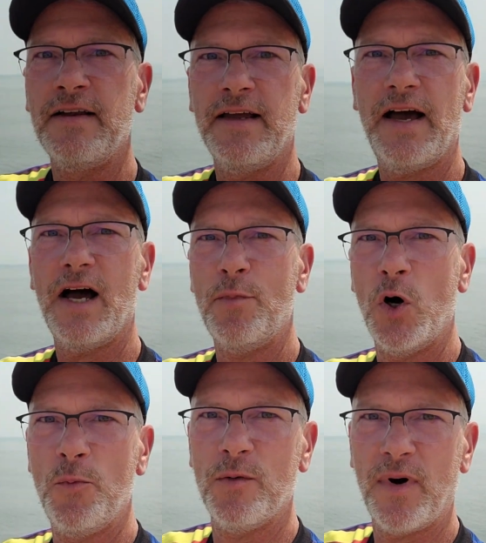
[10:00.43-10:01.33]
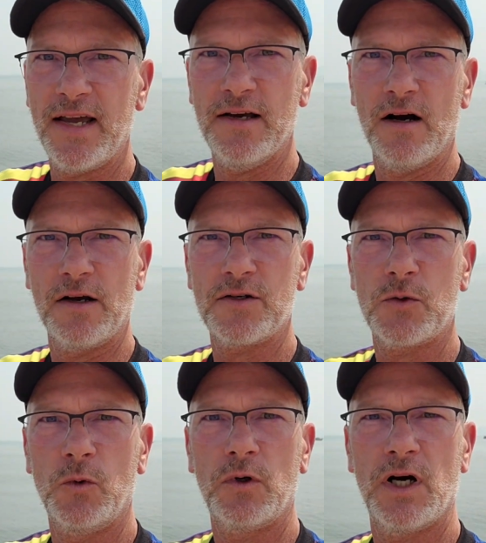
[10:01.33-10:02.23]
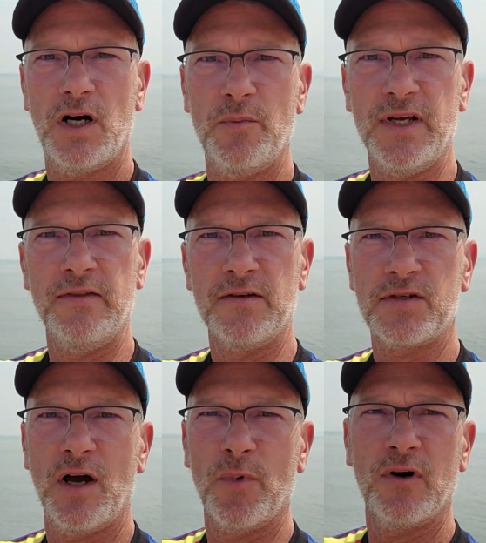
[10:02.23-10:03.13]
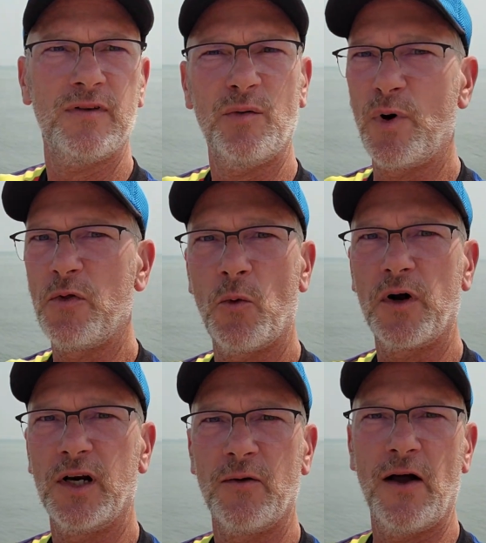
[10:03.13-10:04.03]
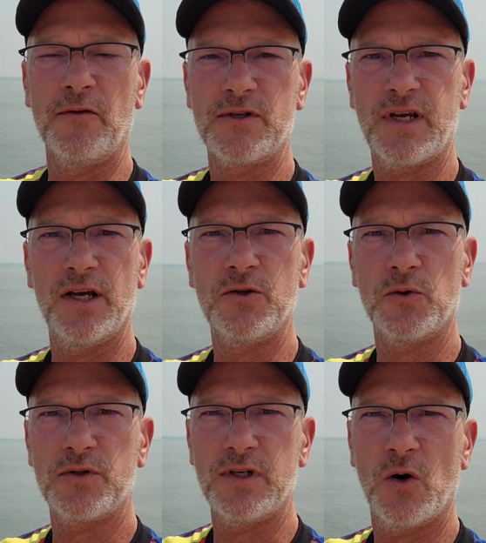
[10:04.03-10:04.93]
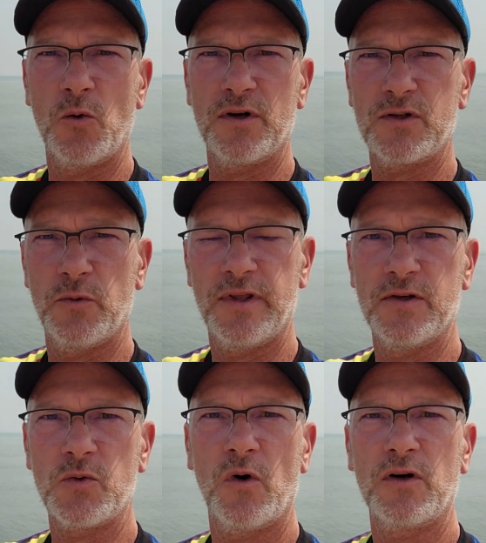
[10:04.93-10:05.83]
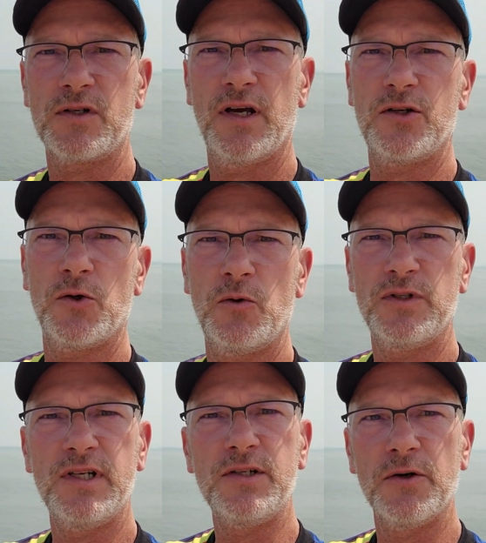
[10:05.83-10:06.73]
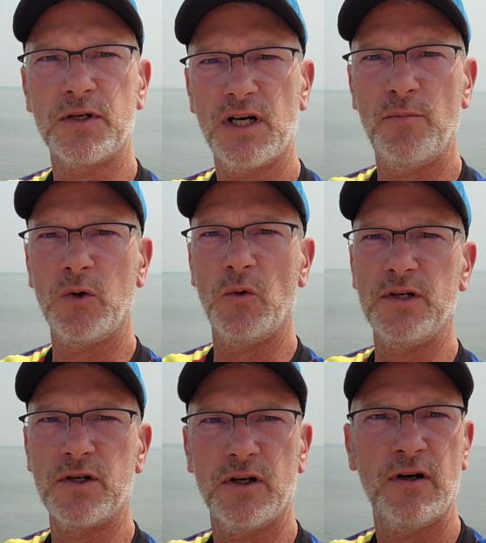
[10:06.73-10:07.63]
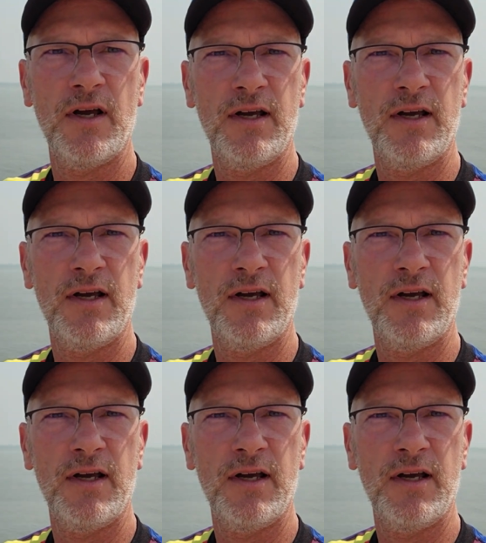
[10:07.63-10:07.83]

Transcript: Yeah, I'm hoping my youngest will come in the summer. They're both working around their schedules. The oldest with his work schedule is easier to come in winter.